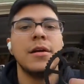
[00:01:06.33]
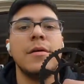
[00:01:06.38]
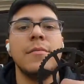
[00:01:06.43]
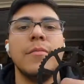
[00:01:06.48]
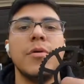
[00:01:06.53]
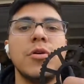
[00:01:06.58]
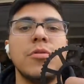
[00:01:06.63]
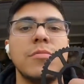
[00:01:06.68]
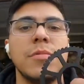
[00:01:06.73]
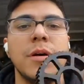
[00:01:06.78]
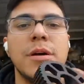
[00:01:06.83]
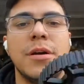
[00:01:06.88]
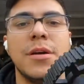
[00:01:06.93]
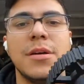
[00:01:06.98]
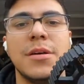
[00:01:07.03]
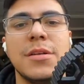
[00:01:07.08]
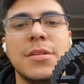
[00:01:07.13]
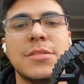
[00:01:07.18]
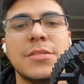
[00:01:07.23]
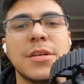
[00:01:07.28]
boom,
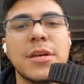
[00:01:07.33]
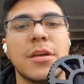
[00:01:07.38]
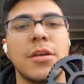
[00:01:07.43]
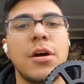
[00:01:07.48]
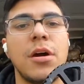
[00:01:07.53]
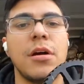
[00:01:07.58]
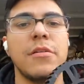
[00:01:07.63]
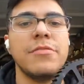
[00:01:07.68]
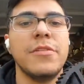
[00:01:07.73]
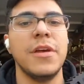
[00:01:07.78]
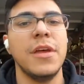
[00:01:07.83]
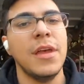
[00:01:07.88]
took it off.